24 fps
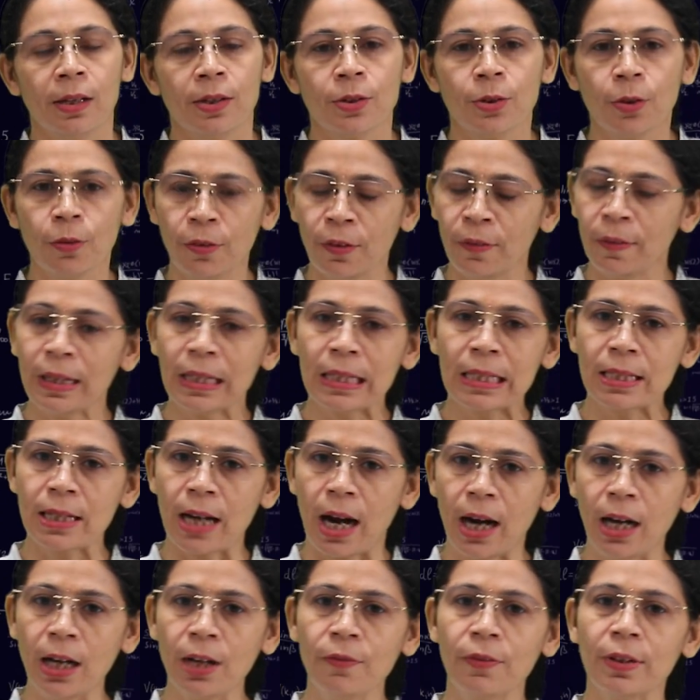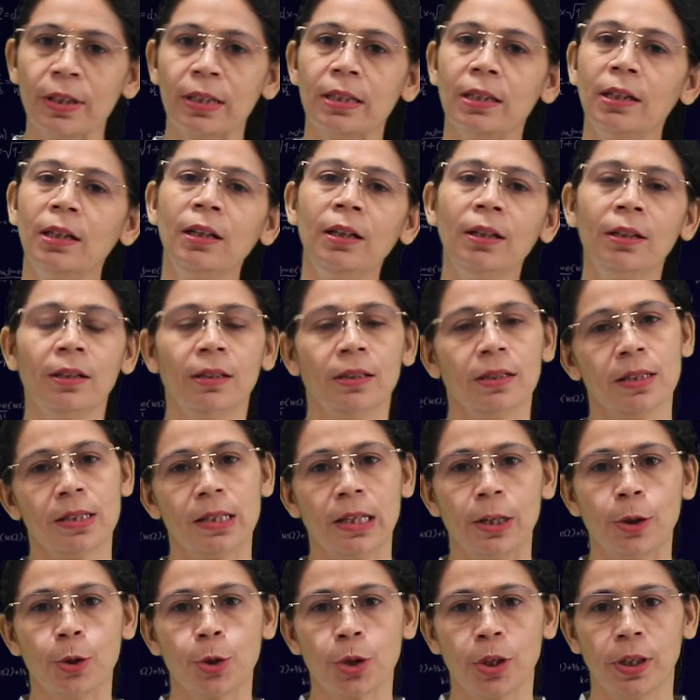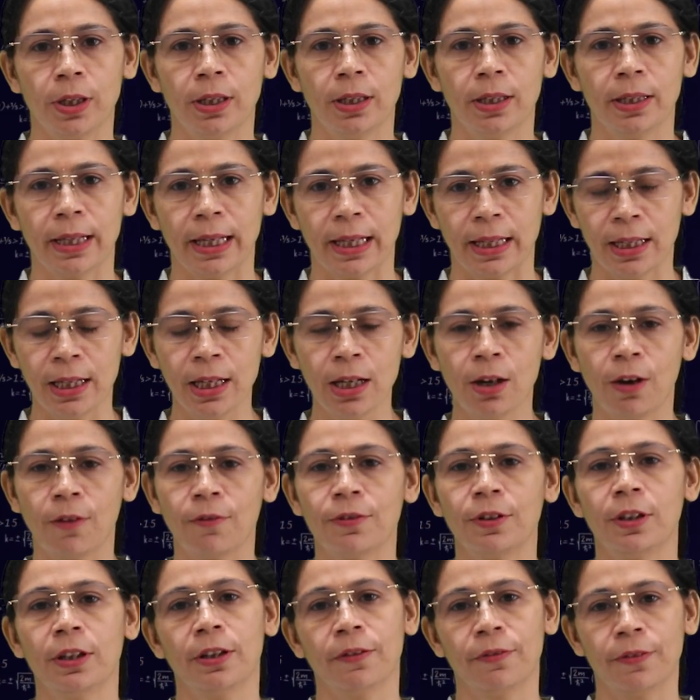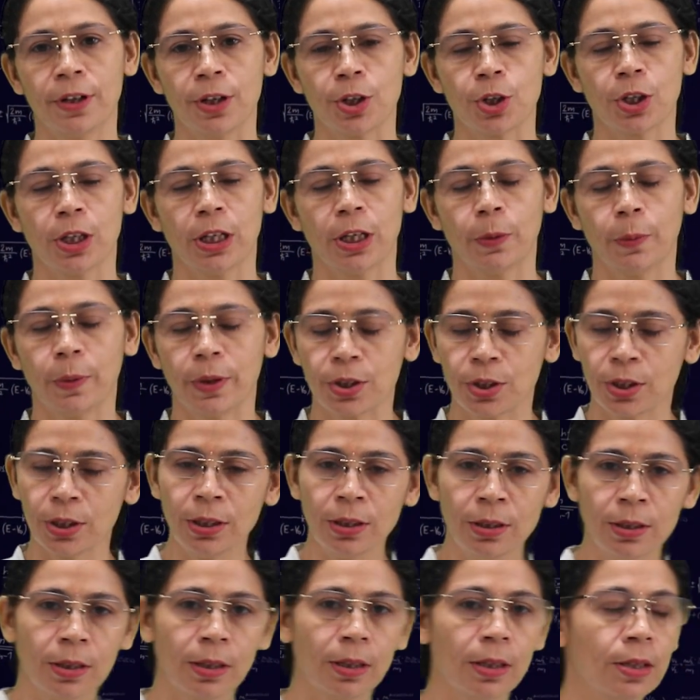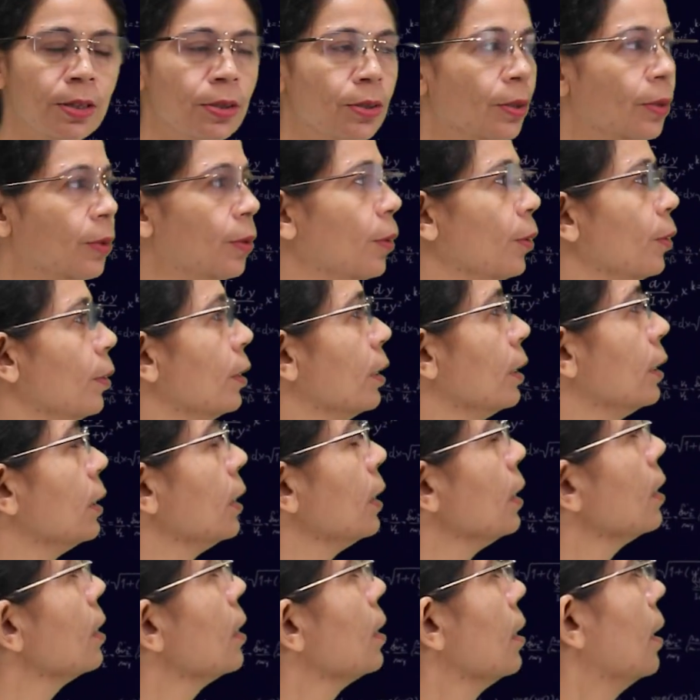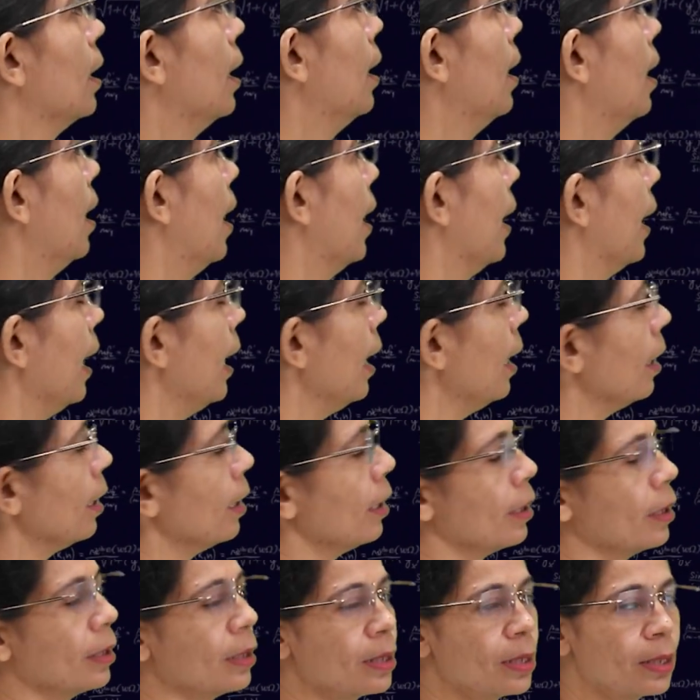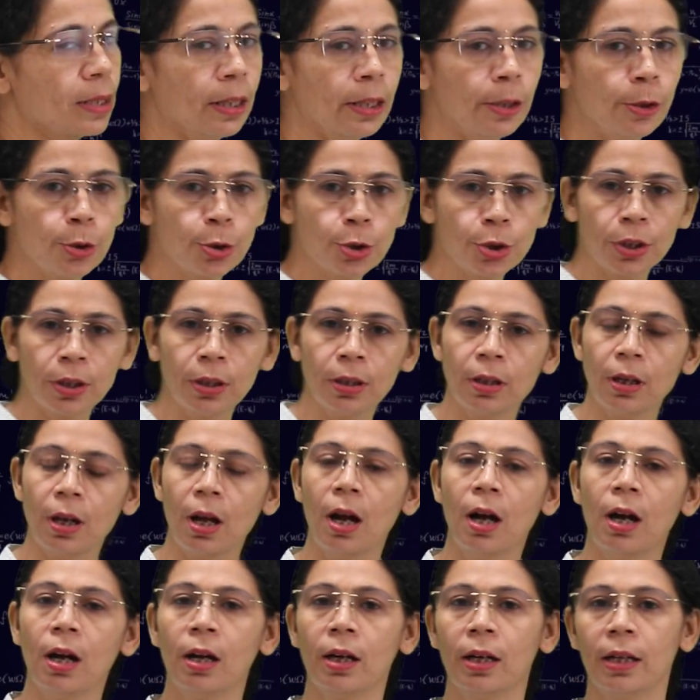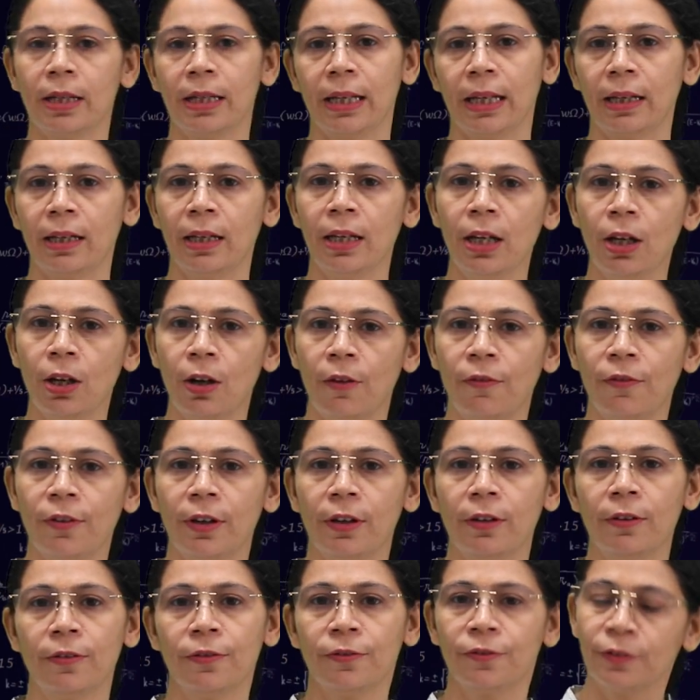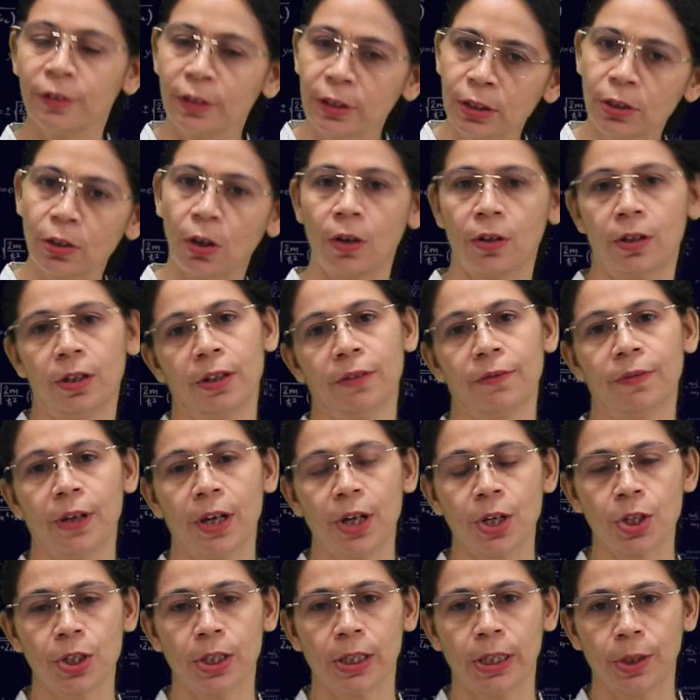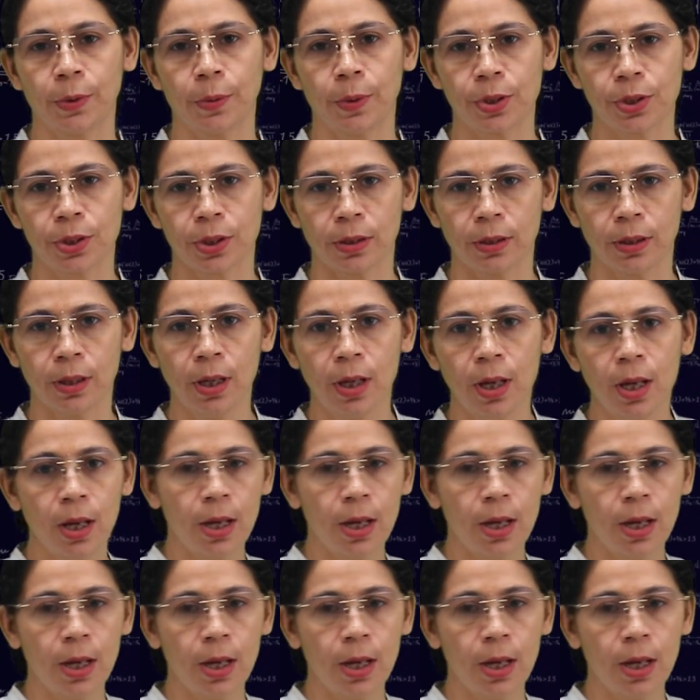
So, we will start with the solution technique of the differential equation. So, this is again the solution technique of a first order differential equation.